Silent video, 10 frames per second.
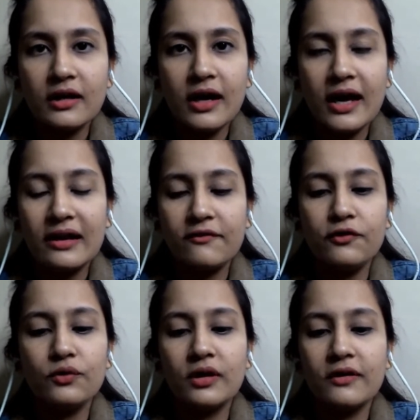And
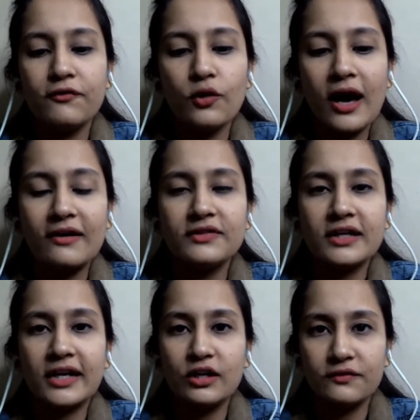if you have
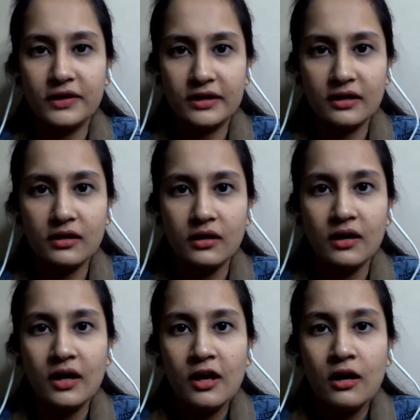that kind of data,
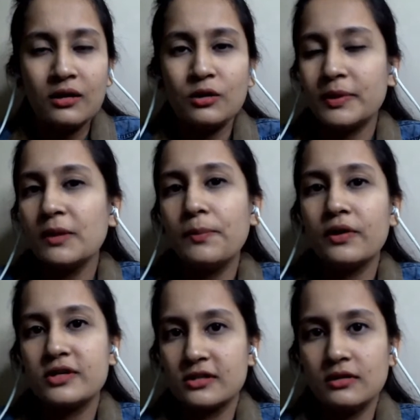but the
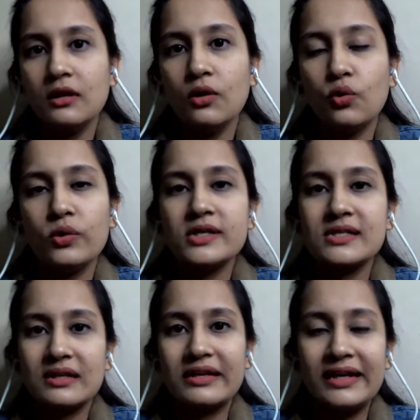person who
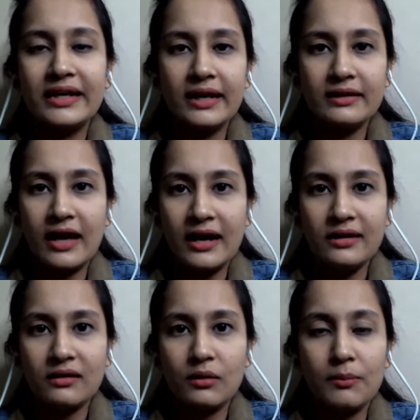is reading
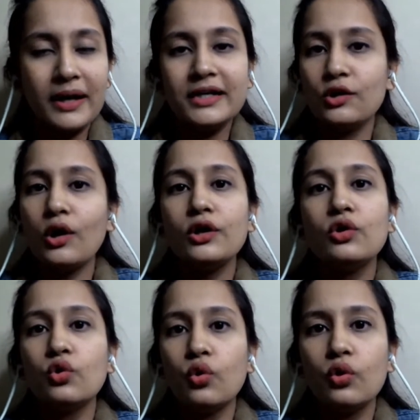that might not
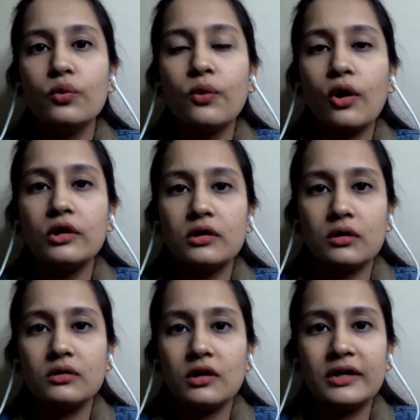know
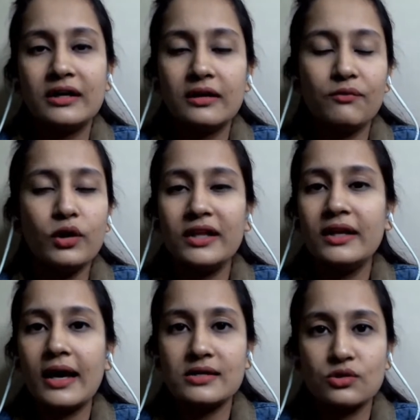what
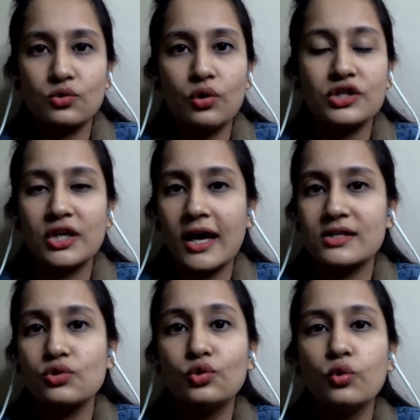he has to or she
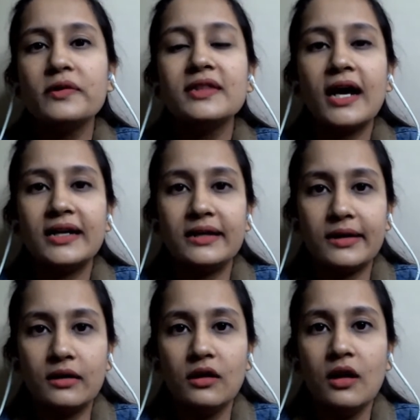has to do with that
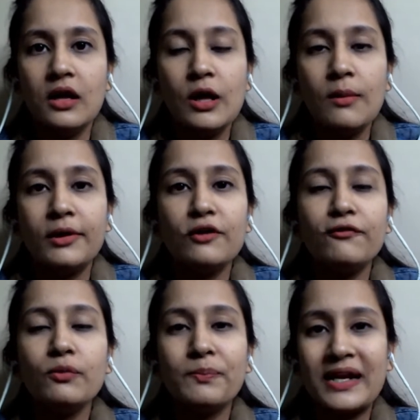data. But
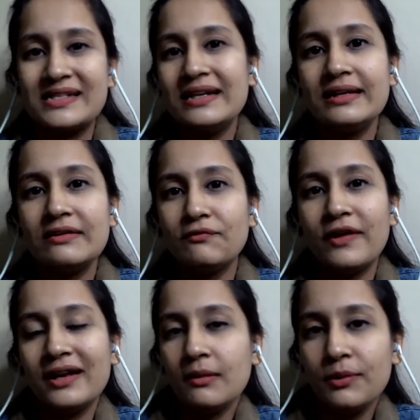if you present it
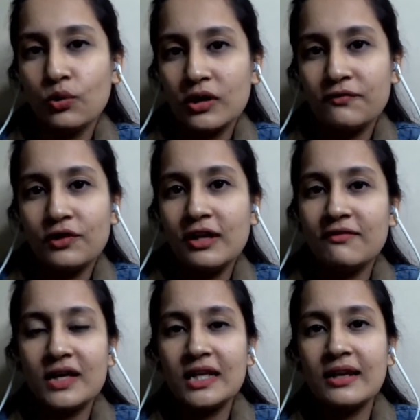very
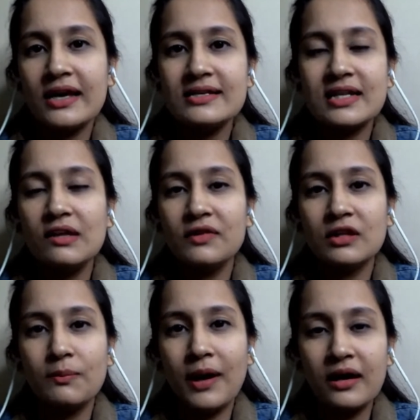beautifully, very nicely,
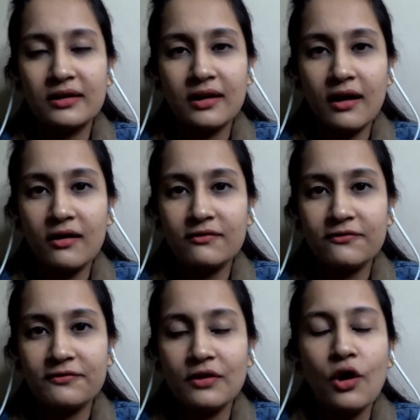with a bar
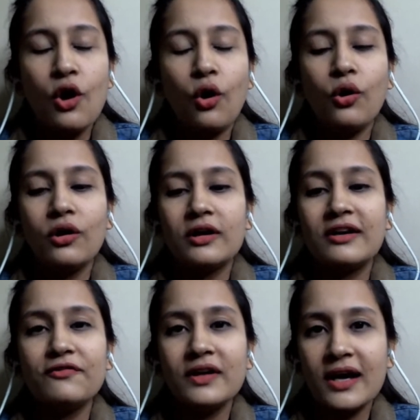graph or
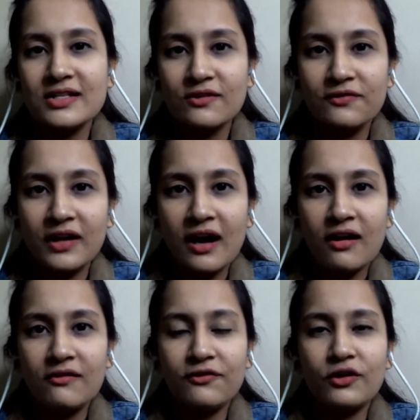different kinds of
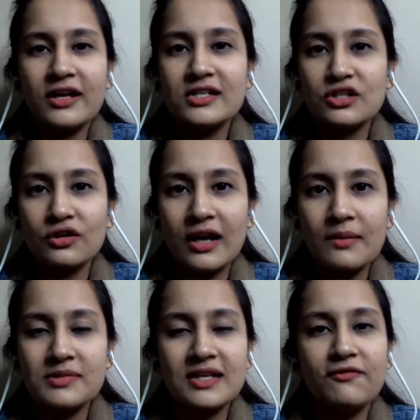graph or
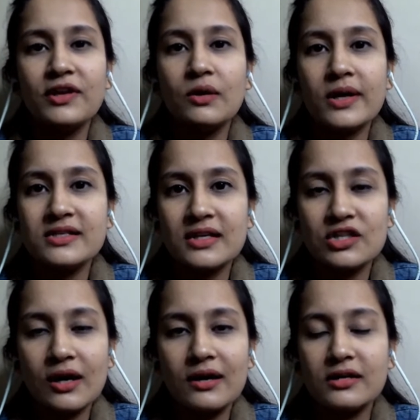histograms, say
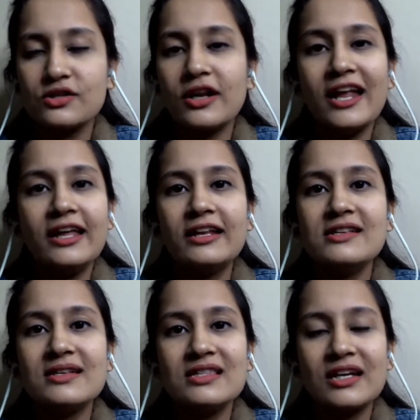frequency charts, or
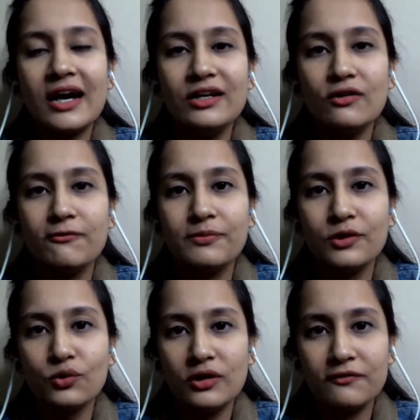any such kind of
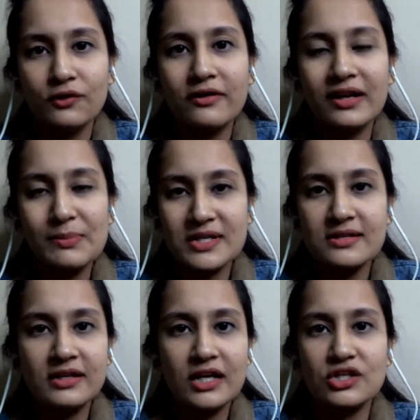beautiful
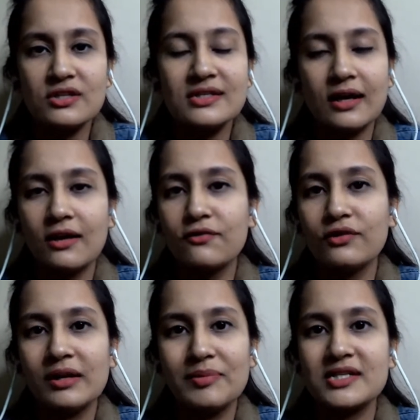representations,
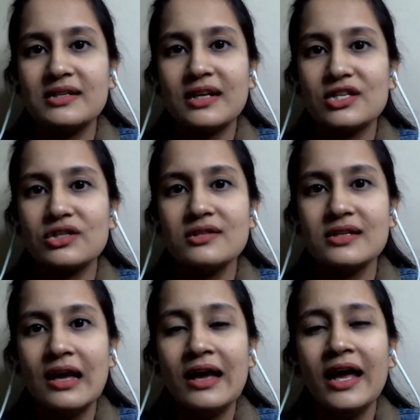colorful
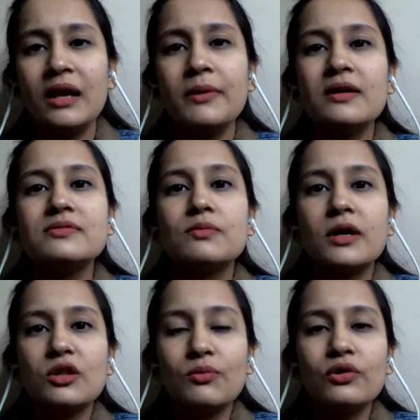representations, it becomes
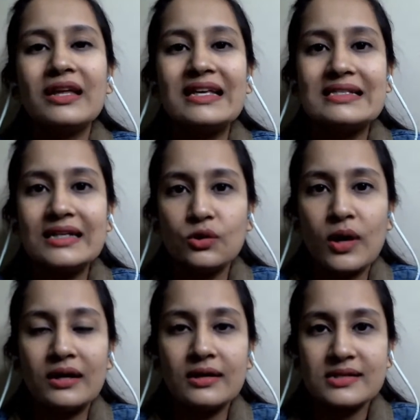much more easy
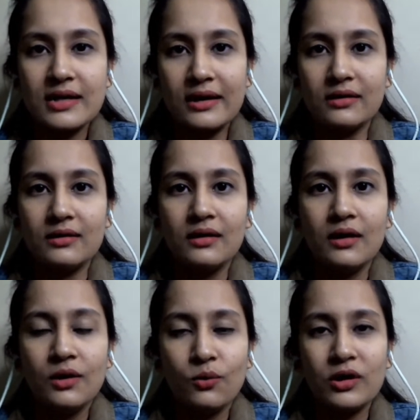to understand
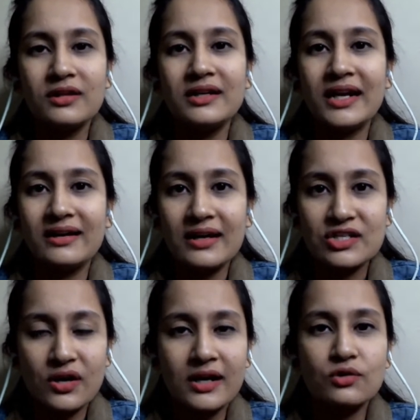what the data
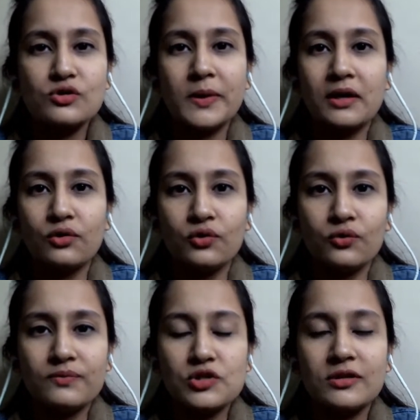is trying to speak to
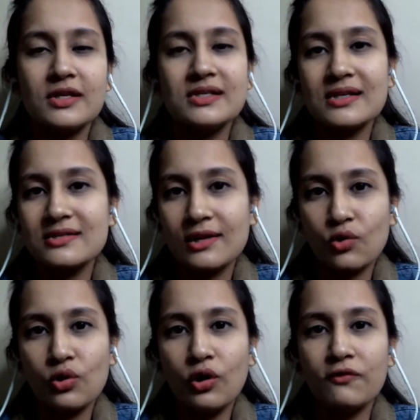you. So this is the
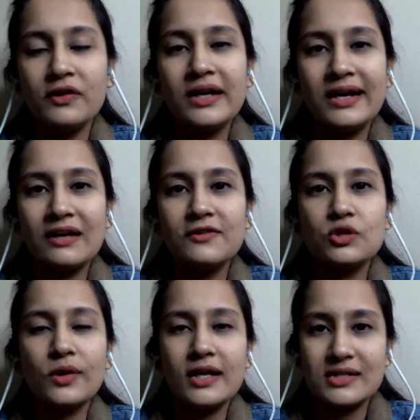role of a data
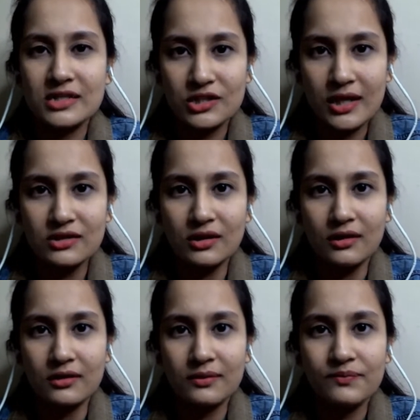visualization
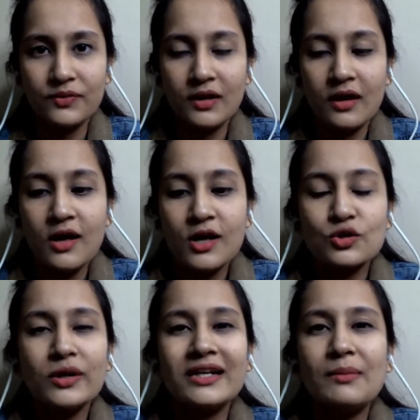engineer.
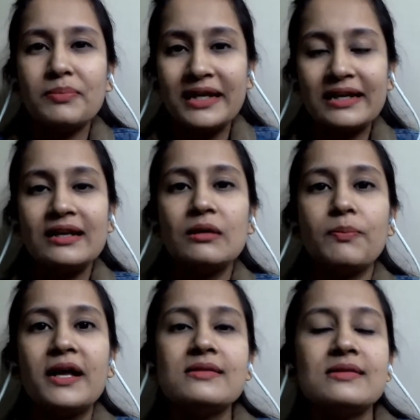So it completely
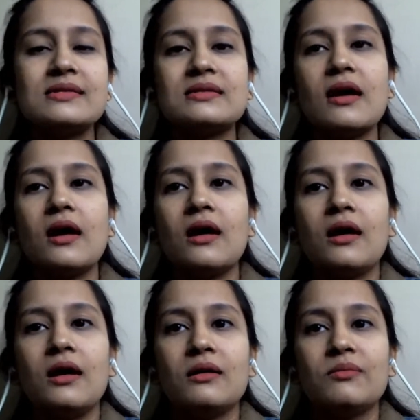depends
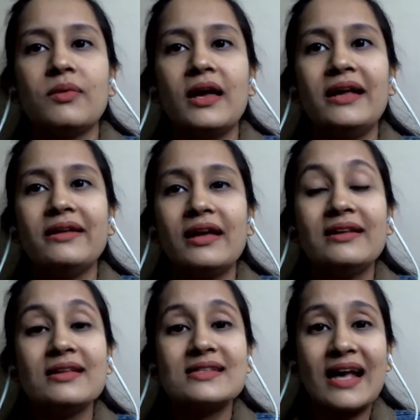
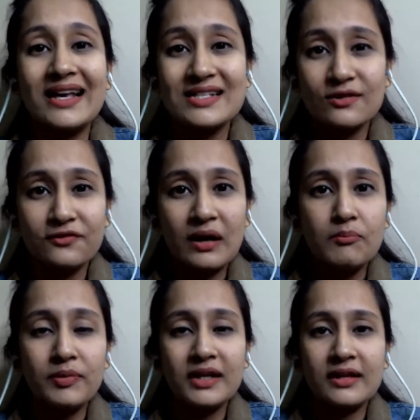in the size of
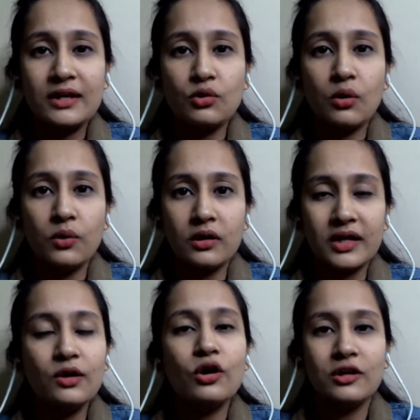company that you are
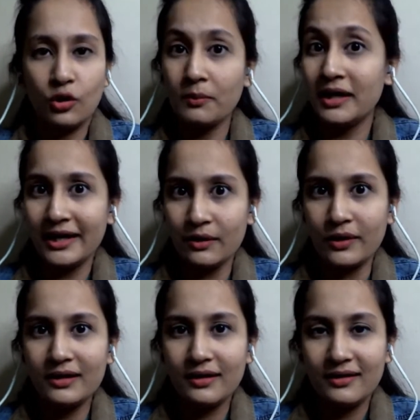working, or you are building
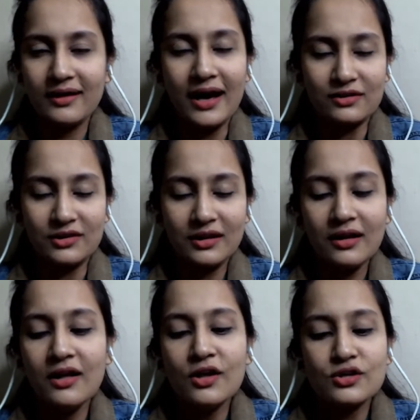one actually.